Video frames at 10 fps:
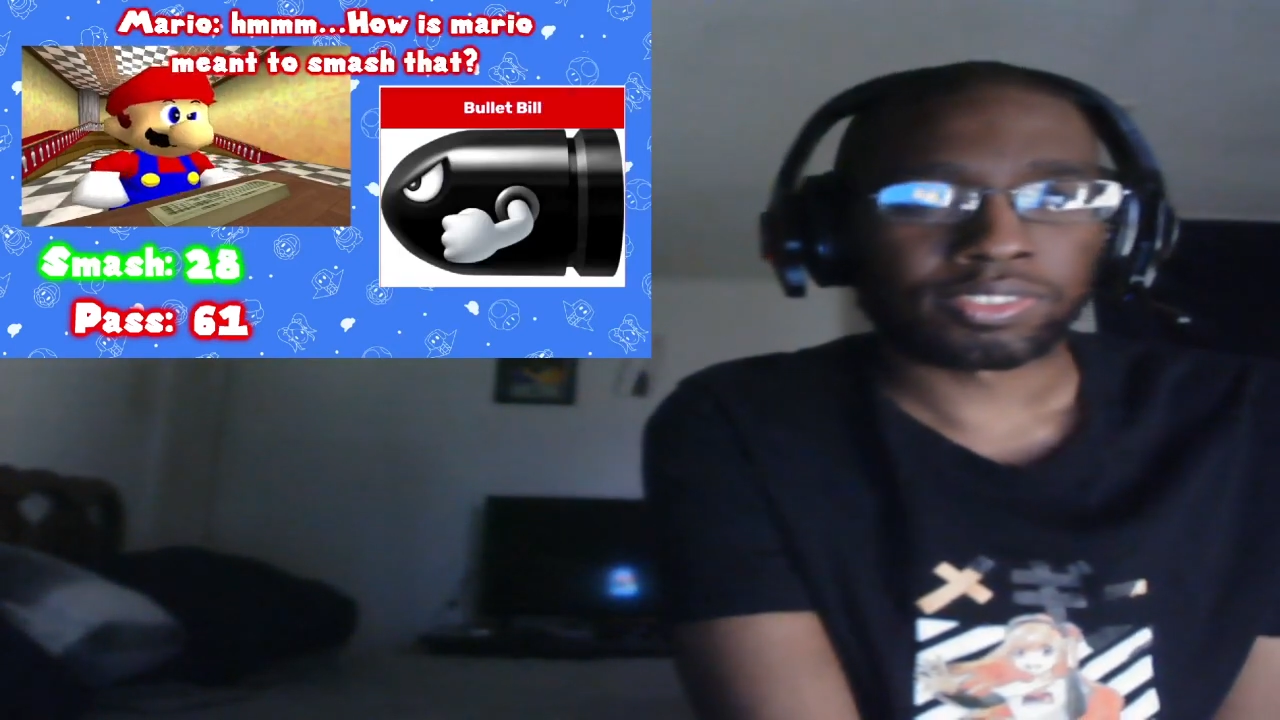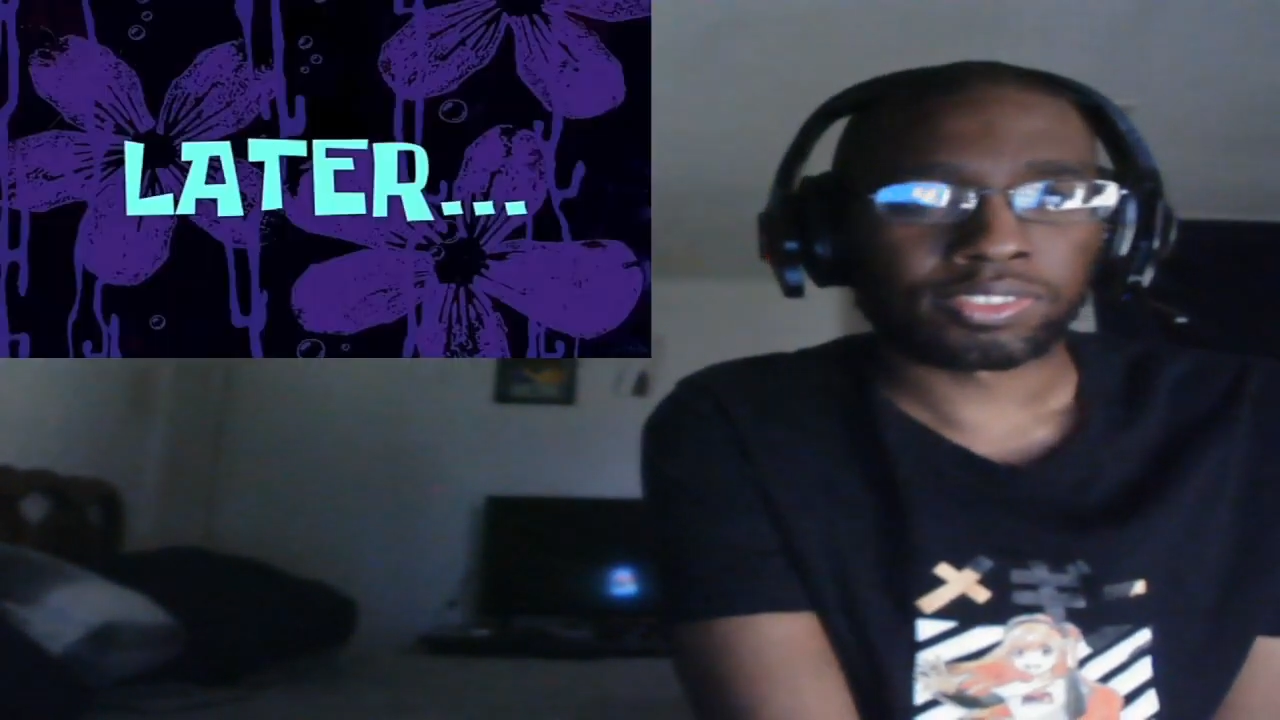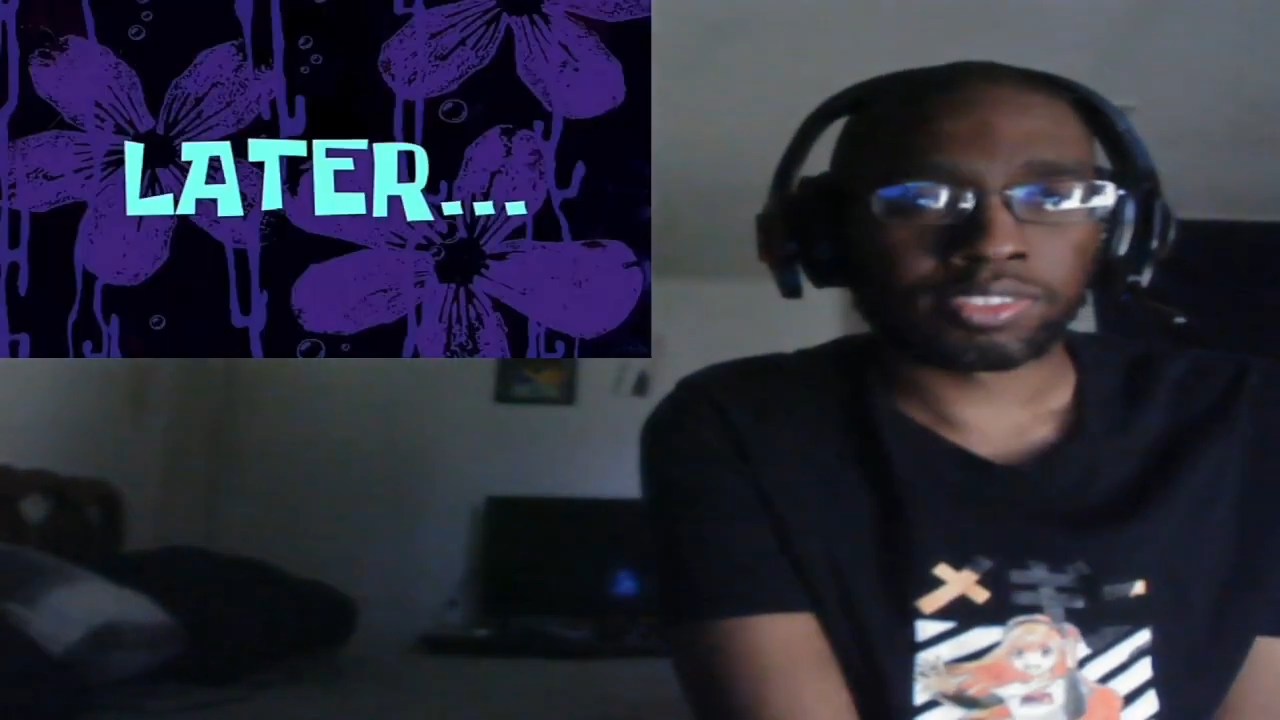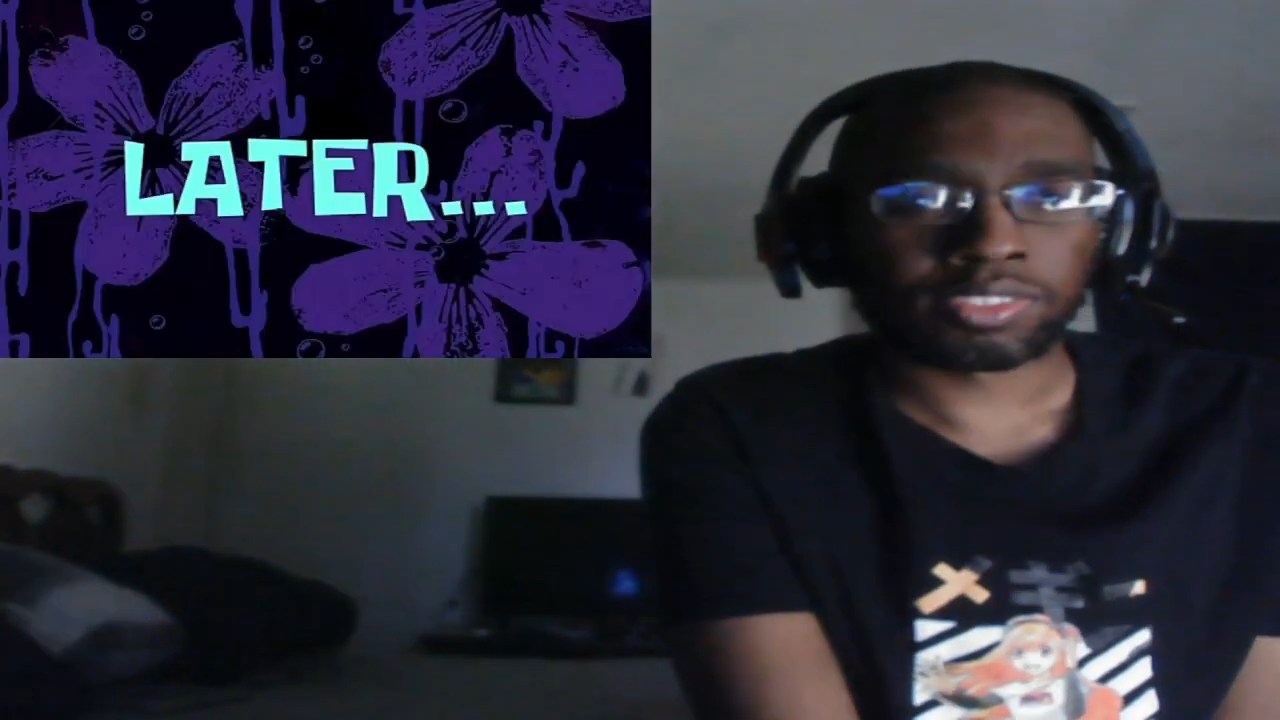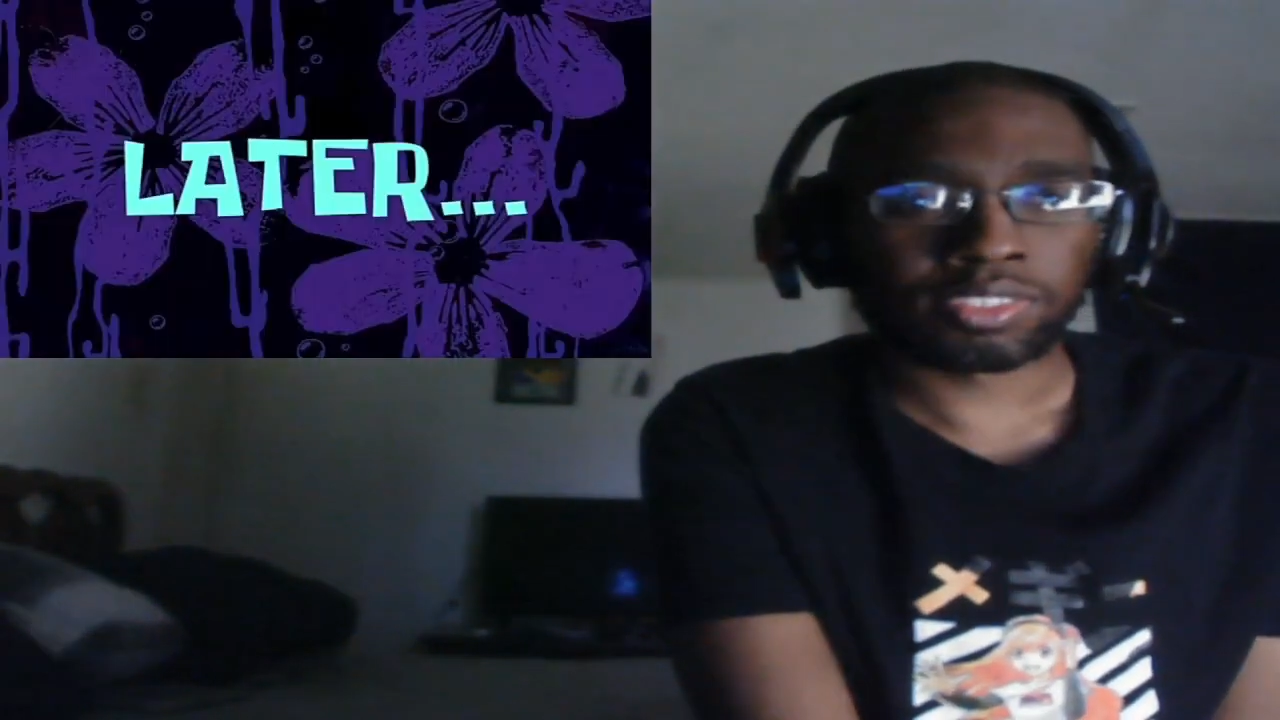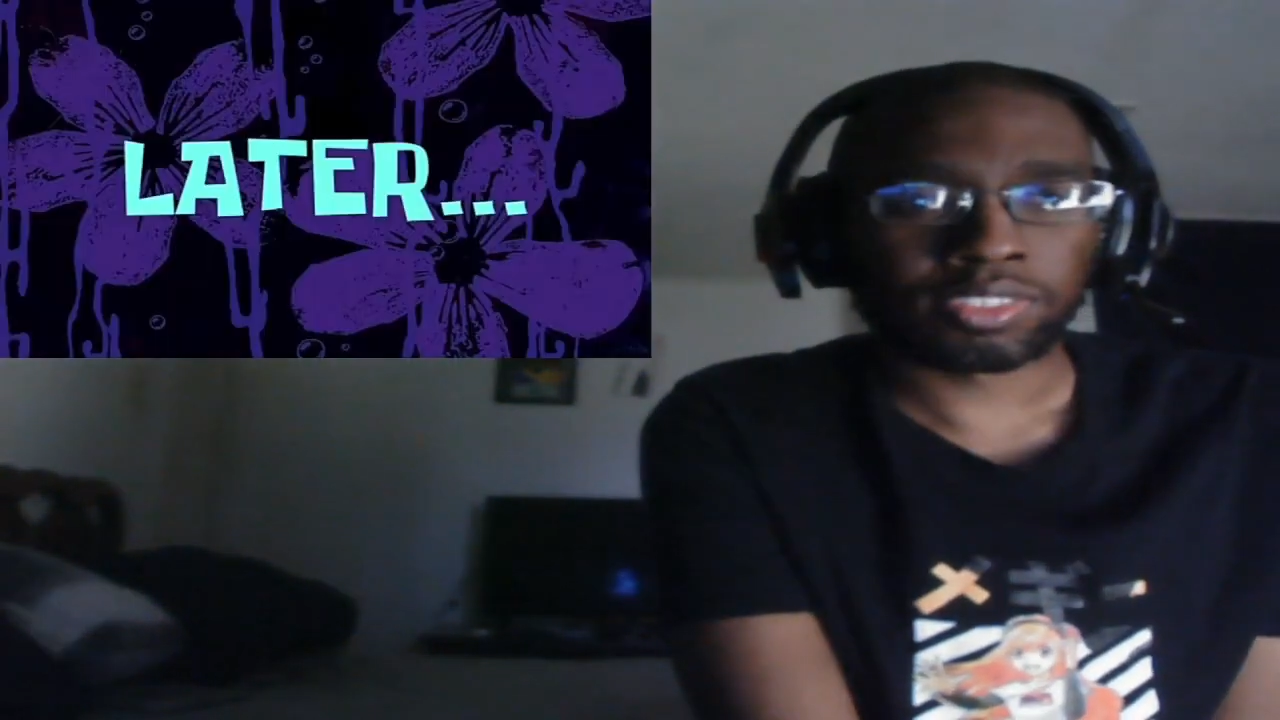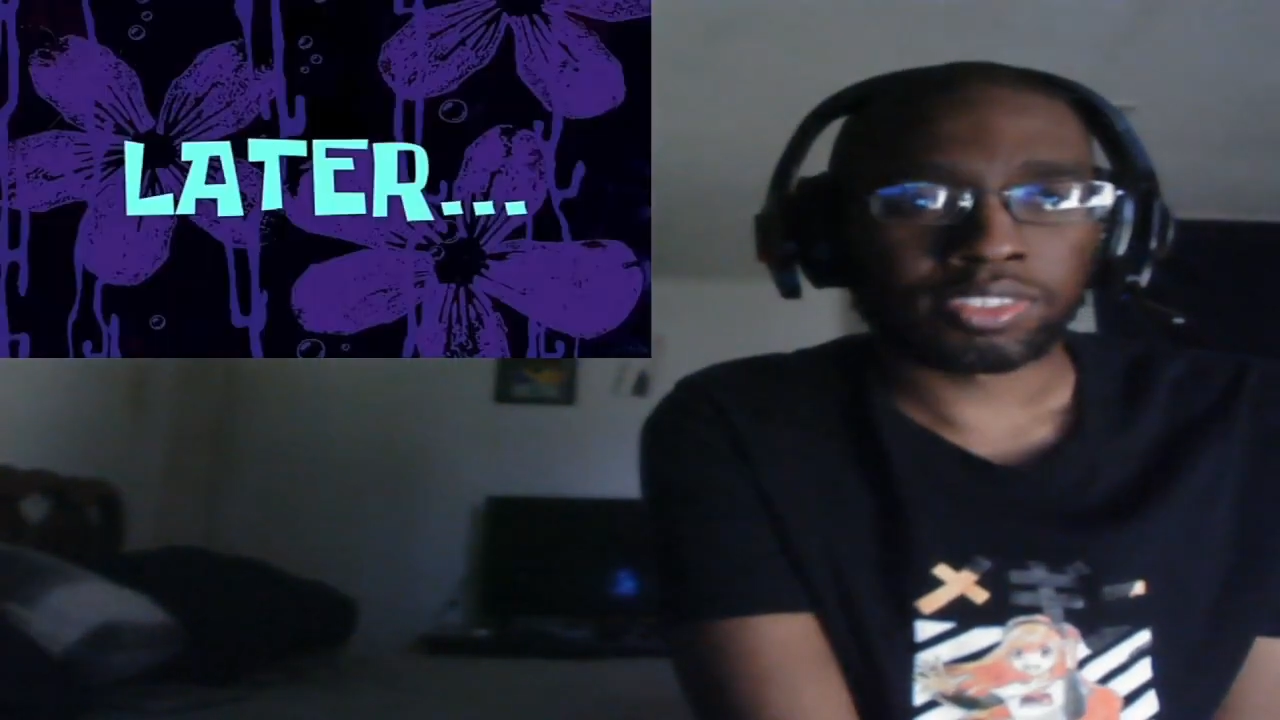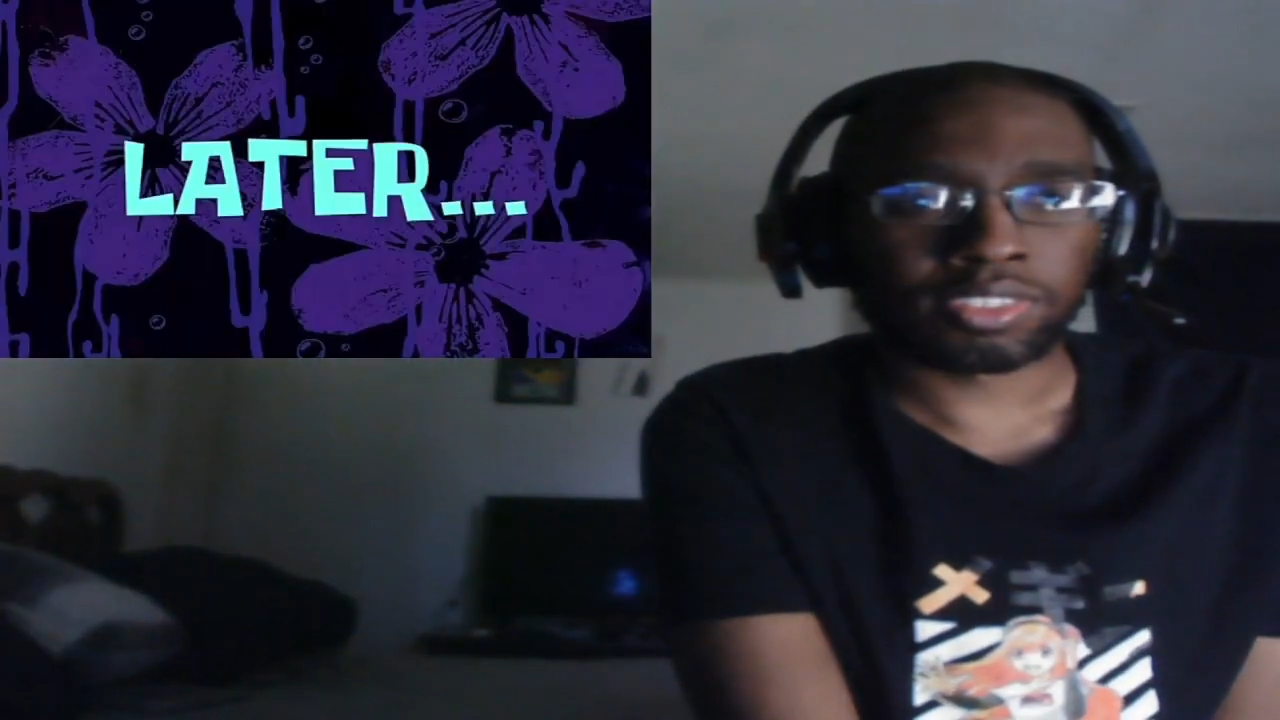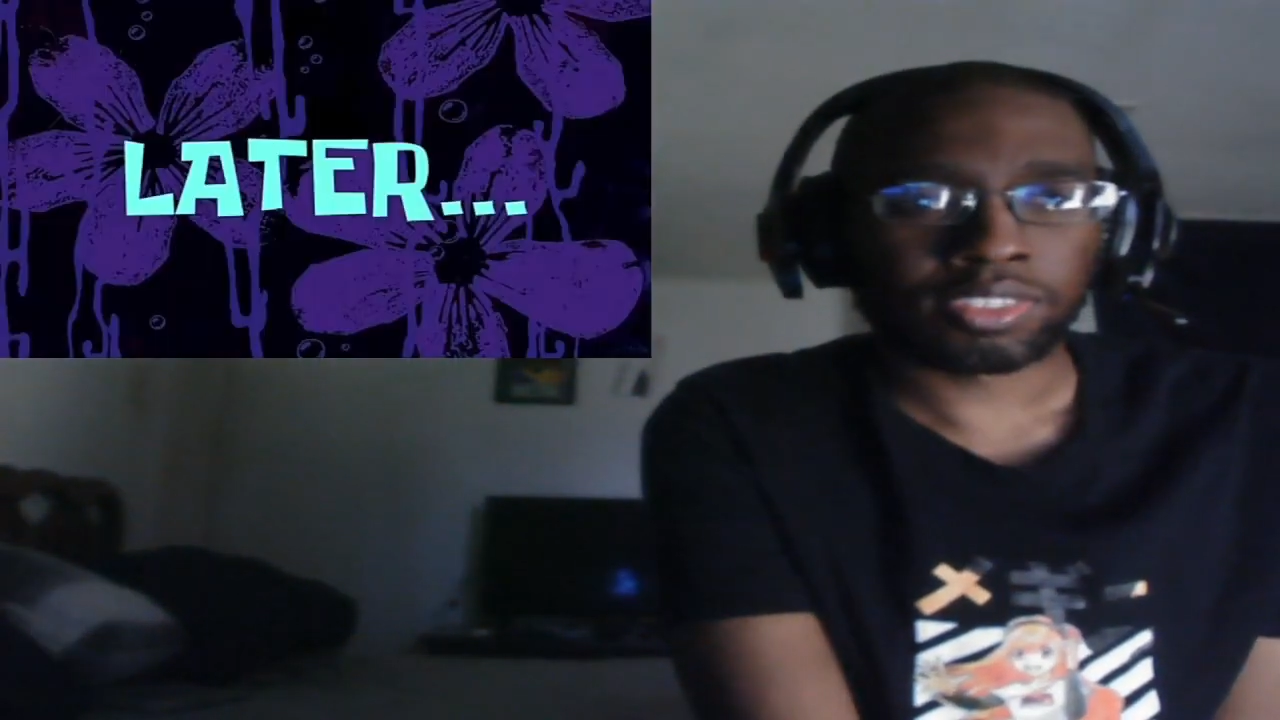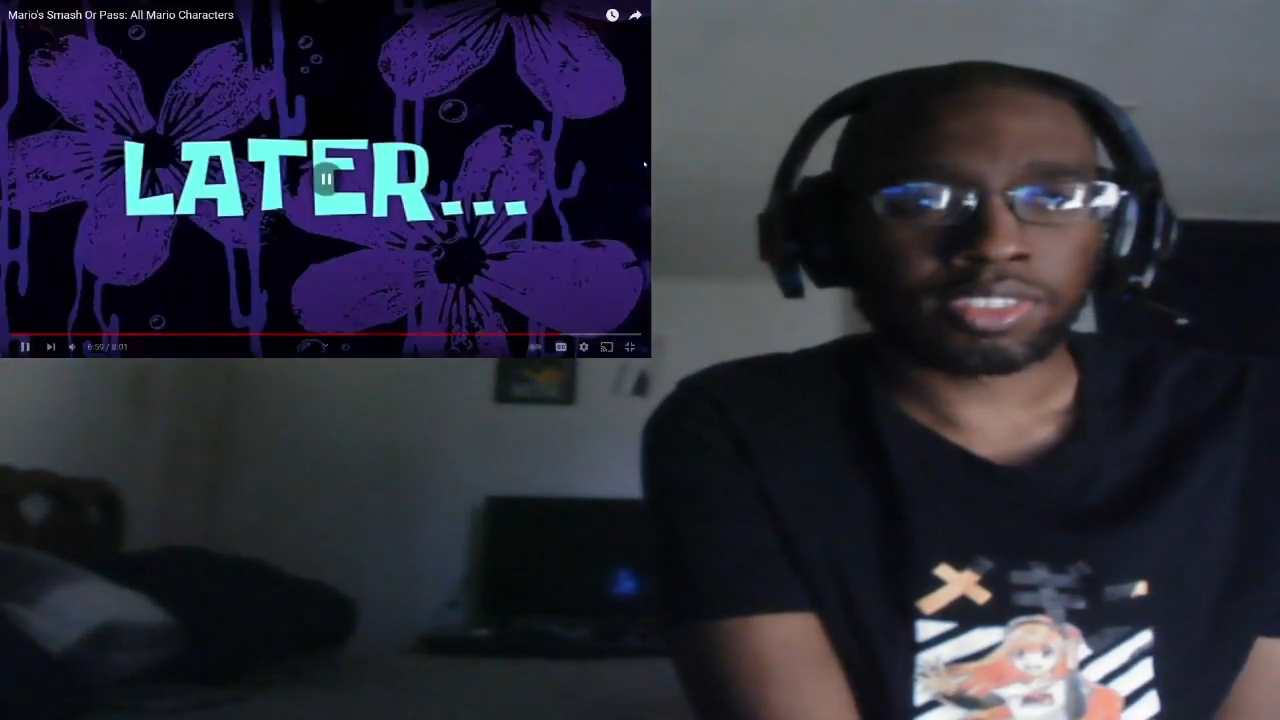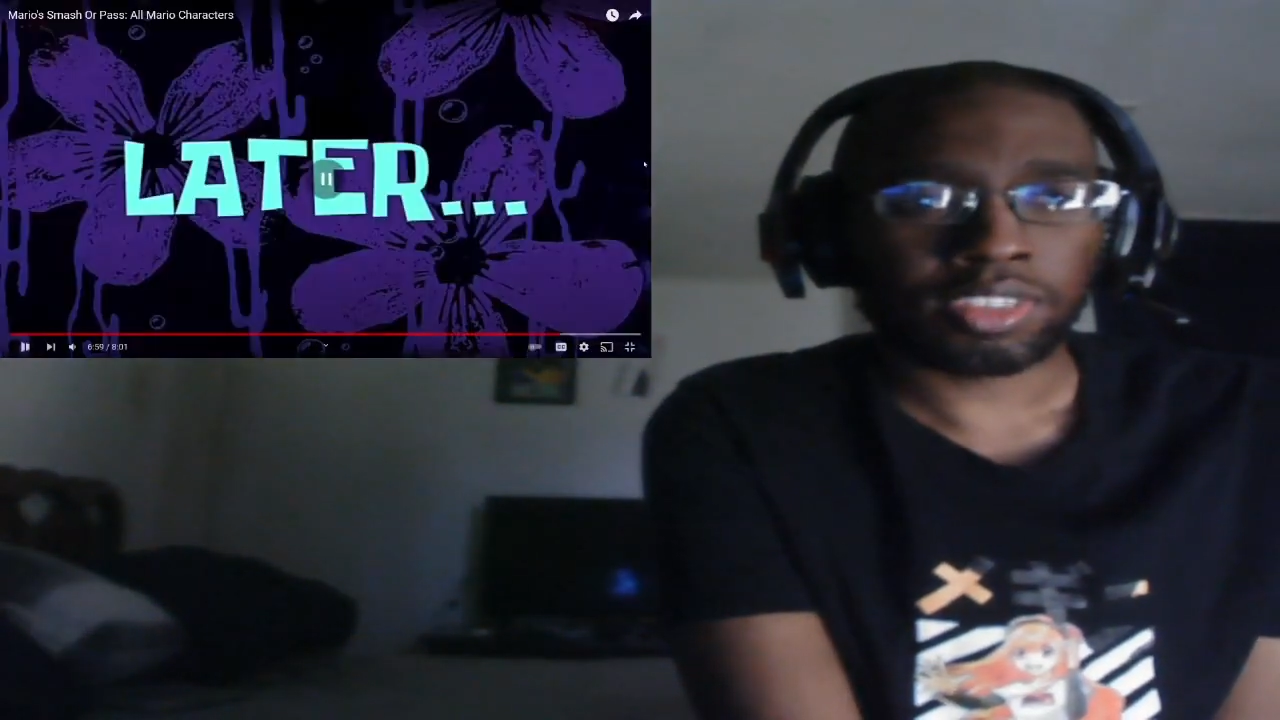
Later.